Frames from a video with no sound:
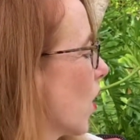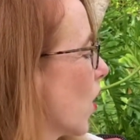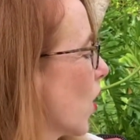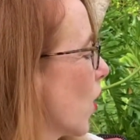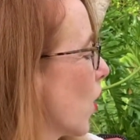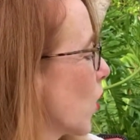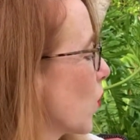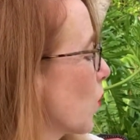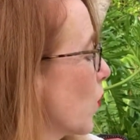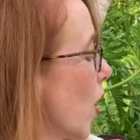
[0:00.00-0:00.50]

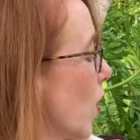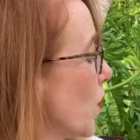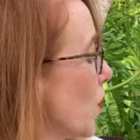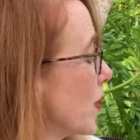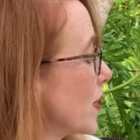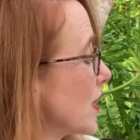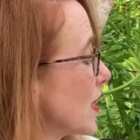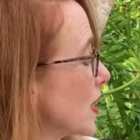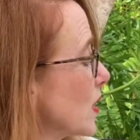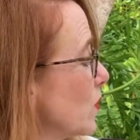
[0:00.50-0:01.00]
Our pup
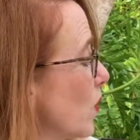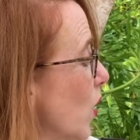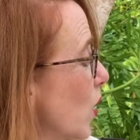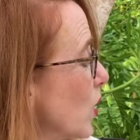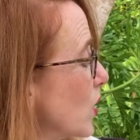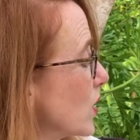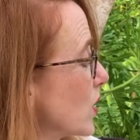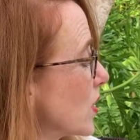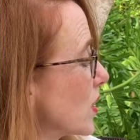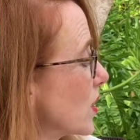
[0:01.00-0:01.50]
is
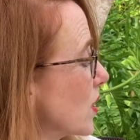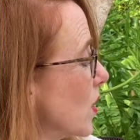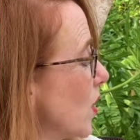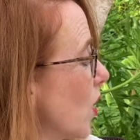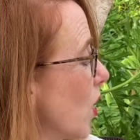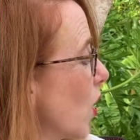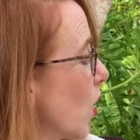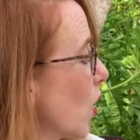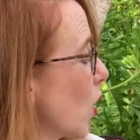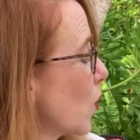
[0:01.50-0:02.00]
smart.
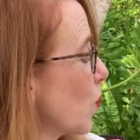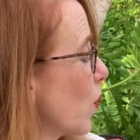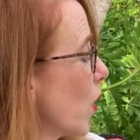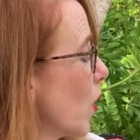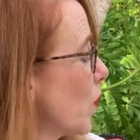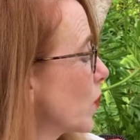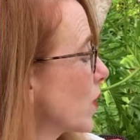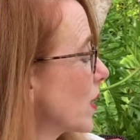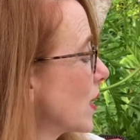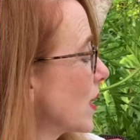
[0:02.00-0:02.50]
Our
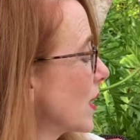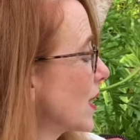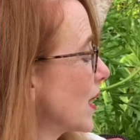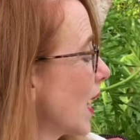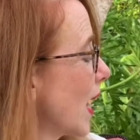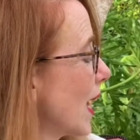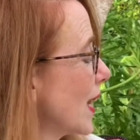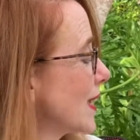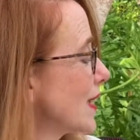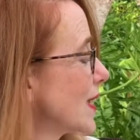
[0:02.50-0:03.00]
pup can
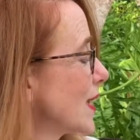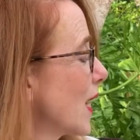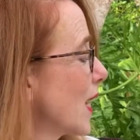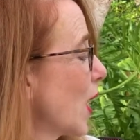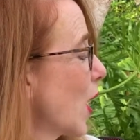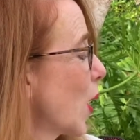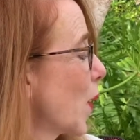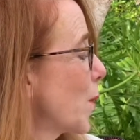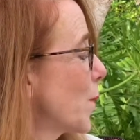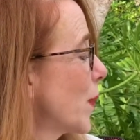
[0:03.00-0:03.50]
get
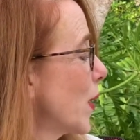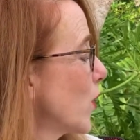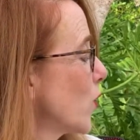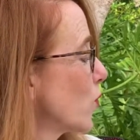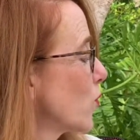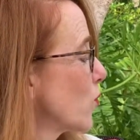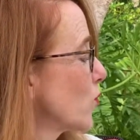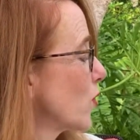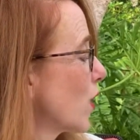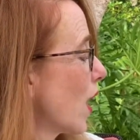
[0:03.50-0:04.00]
a
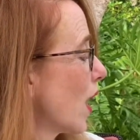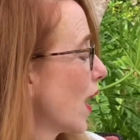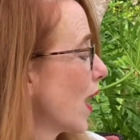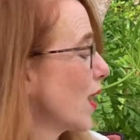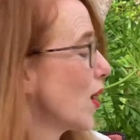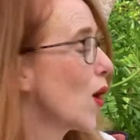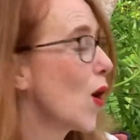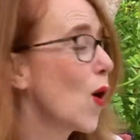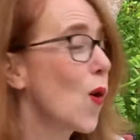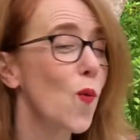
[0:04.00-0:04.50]

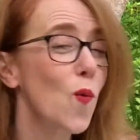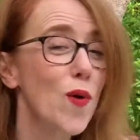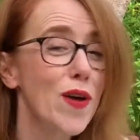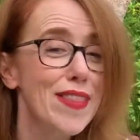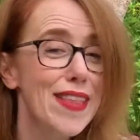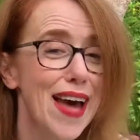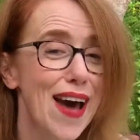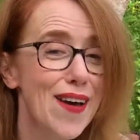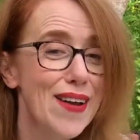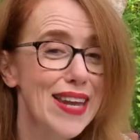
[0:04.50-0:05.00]
butterfly
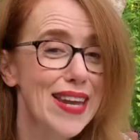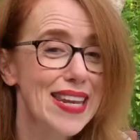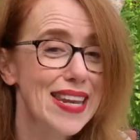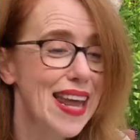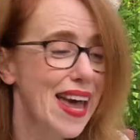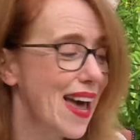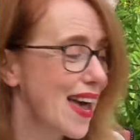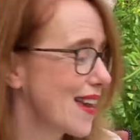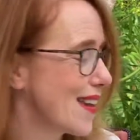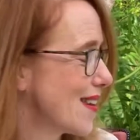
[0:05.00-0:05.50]
without a
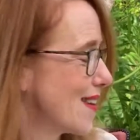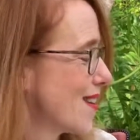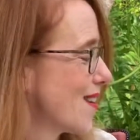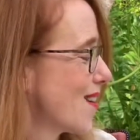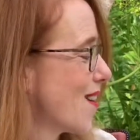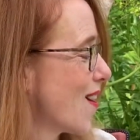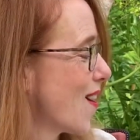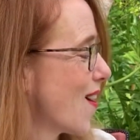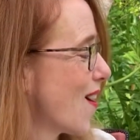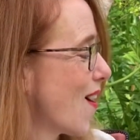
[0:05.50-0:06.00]
net
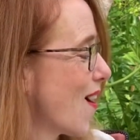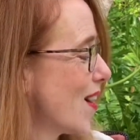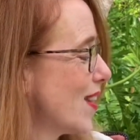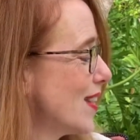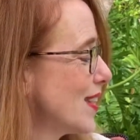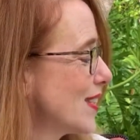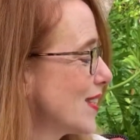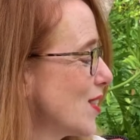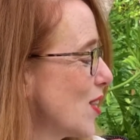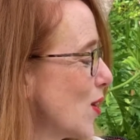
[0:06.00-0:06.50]
on
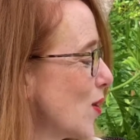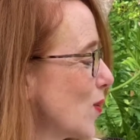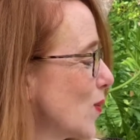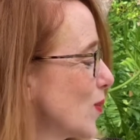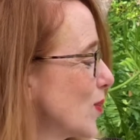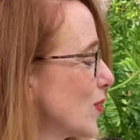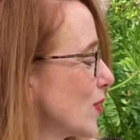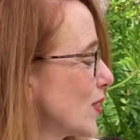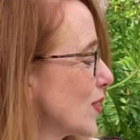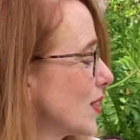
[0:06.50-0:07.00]
his
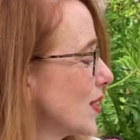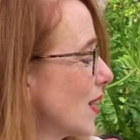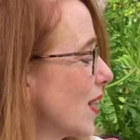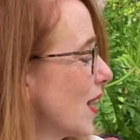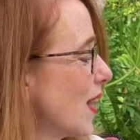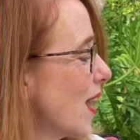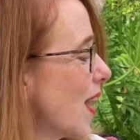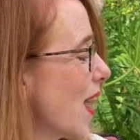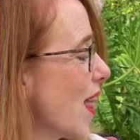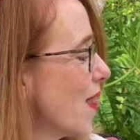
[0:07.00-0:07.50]
nose.
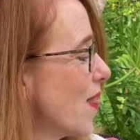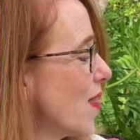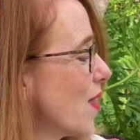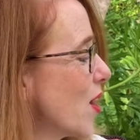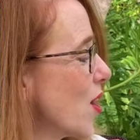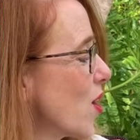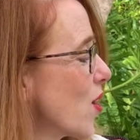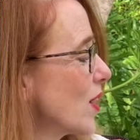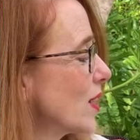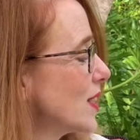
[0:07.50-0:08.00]
And
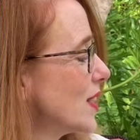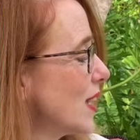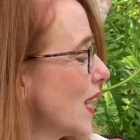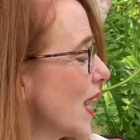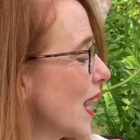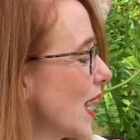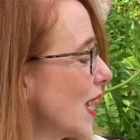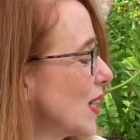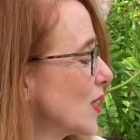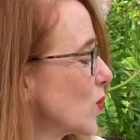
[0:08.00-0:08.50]
there are
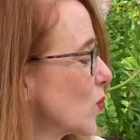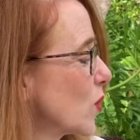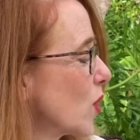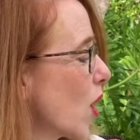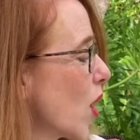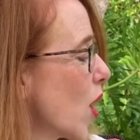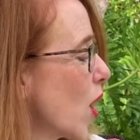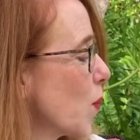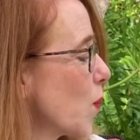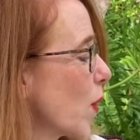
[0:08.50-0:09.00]
days when
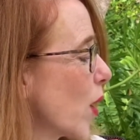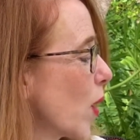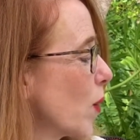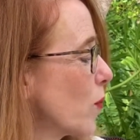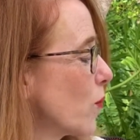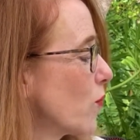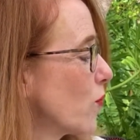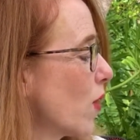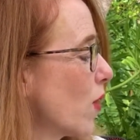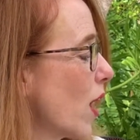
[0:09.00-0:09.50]
our pup
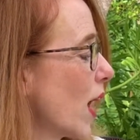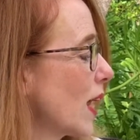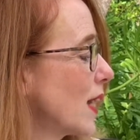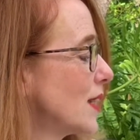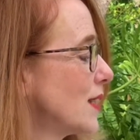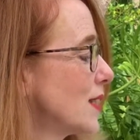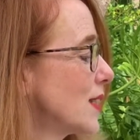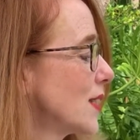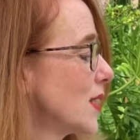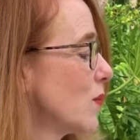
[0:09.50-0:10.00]

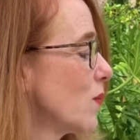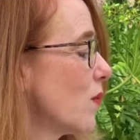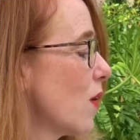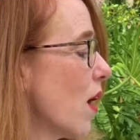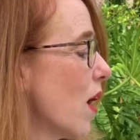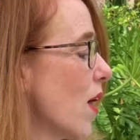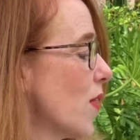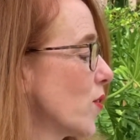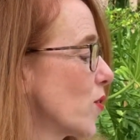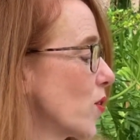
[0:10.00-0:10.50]
finds some
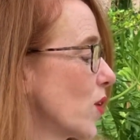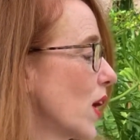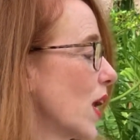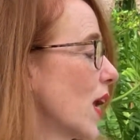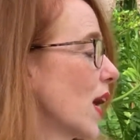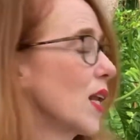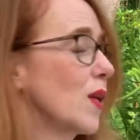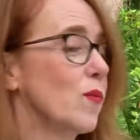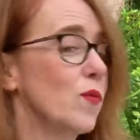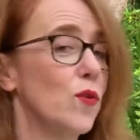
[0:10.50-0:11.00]
other
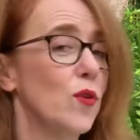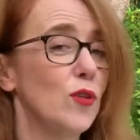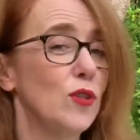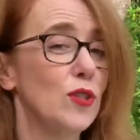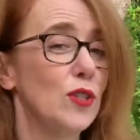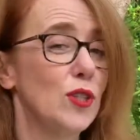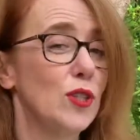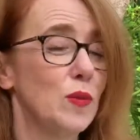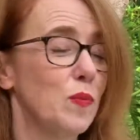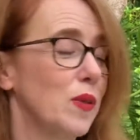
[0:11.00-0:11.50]

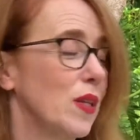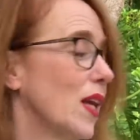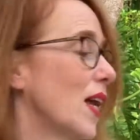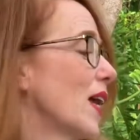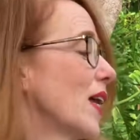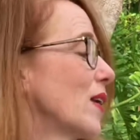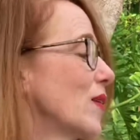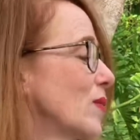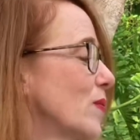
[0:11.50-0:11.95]
animals to play.